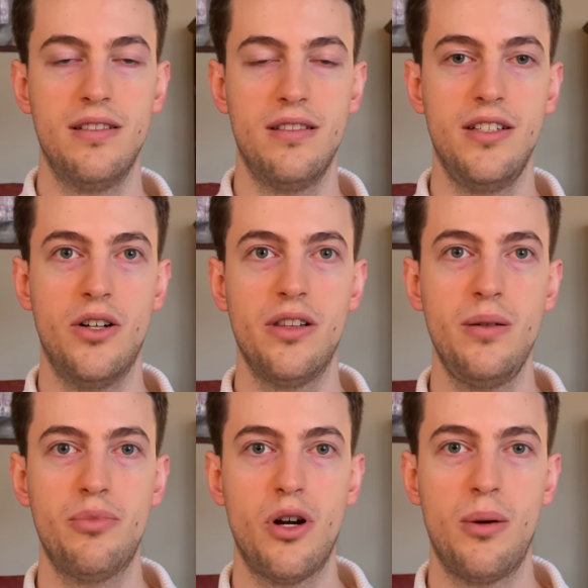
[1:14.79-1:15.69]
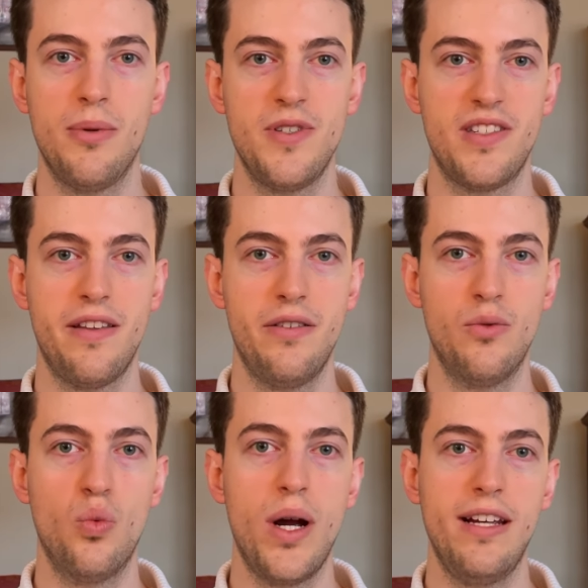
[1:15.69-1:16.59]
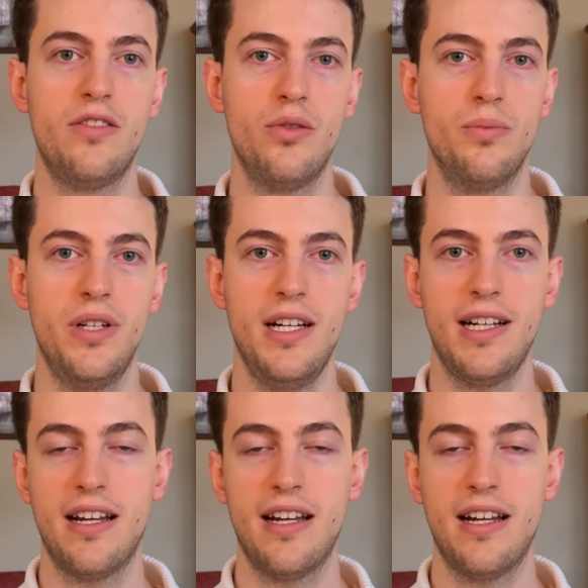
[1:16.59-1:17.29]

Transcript: The only problem is that they're way too big,